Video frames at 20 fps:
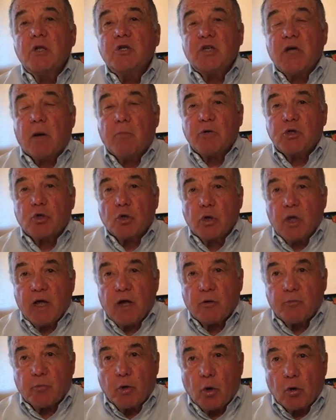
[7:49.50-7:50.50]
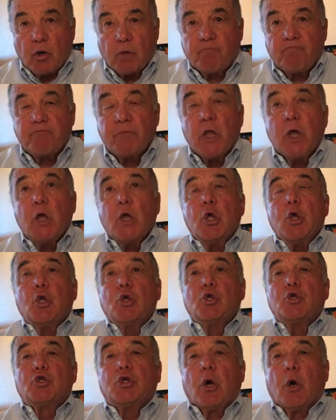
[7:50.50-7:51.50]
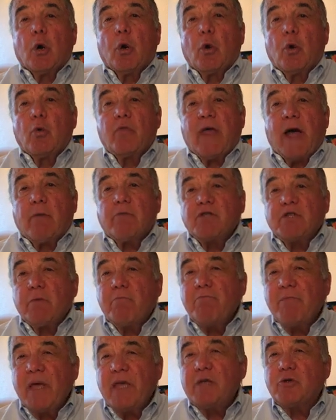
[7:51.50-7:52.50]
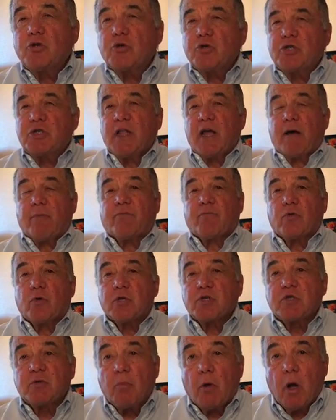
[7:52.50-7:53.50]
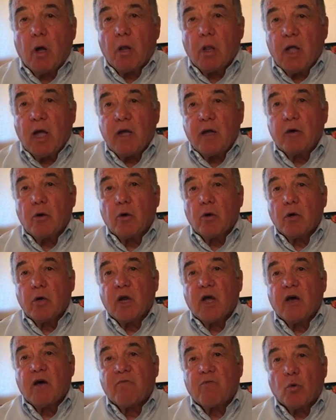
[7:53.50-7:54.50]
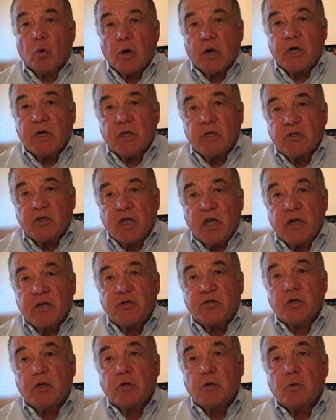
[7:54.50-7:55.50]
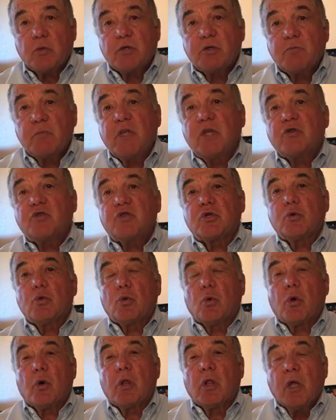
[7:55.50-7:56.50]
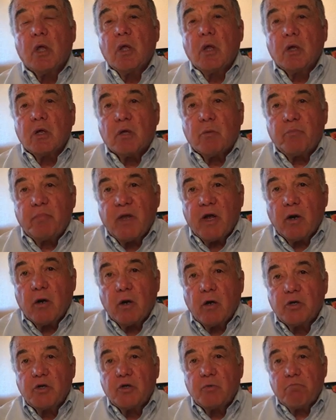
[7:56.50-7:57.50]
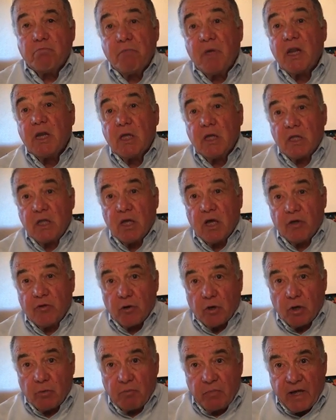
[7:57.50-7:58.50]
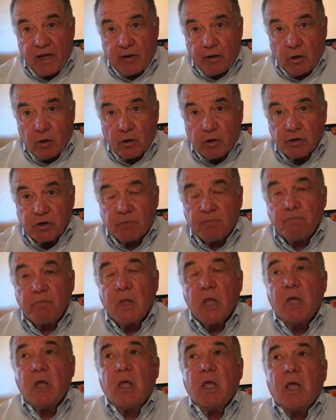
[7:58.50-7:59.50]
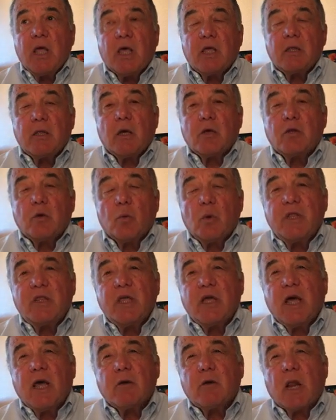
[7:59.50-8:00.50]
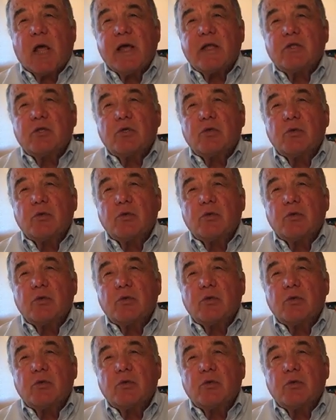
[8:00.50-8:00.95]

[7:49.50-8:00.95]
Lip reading: child maternal health program. So that was a major step for a small, unheard of organization who was minuscule compared to many of the other competitors. And the one thing I'd like